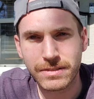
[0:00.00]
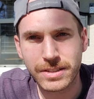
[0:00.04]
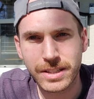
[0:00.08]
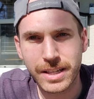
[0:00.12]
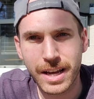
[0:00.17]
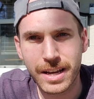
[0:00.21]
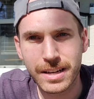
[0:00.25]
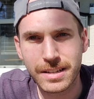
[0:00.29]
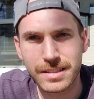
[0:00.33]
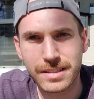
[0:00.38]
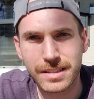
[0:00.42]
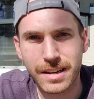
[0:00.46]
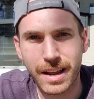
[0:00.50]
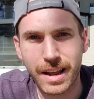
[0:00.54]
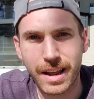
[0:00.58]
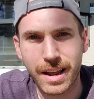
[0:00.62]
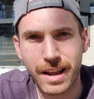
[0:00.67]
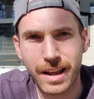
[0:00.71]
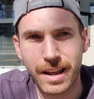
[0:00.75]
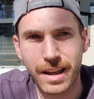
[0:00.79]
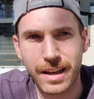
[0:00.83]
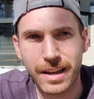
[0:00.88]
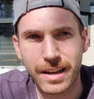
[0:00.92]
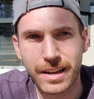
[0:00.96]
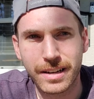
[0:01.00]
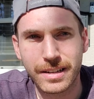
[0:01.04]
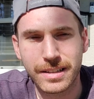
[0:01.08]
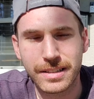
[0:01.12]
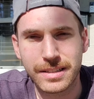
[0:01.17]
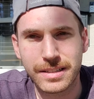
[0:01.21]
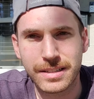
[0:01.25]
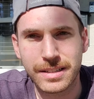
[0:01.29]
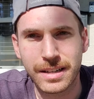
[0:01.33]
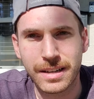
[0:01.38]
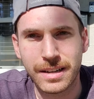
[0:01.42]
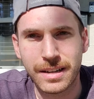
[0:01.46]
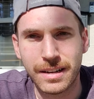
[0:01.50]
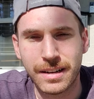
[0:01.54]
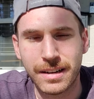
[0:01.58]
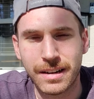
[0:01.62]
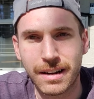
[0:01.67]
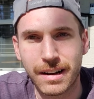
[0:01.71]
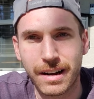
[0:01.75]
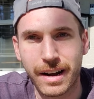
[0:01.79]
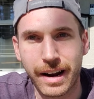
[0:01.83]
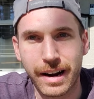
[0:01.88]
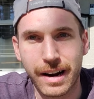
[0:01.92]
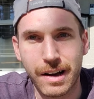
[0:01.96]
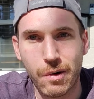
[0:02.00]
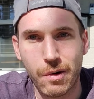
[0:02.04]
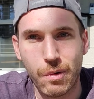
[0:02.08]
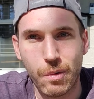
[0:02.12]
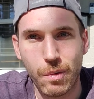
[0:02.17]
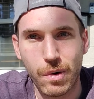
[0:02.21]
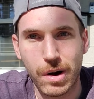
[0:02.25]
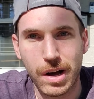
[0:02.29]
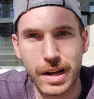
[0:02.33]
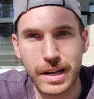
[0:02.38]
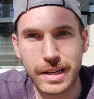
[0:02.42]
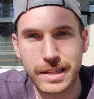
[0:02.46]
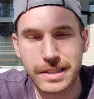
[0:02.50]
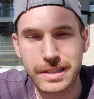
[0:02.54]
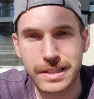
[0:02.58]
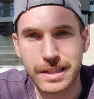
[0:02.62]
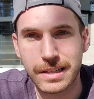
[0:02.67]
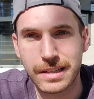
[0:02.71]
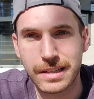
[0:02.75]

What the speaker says: gets, and kind of what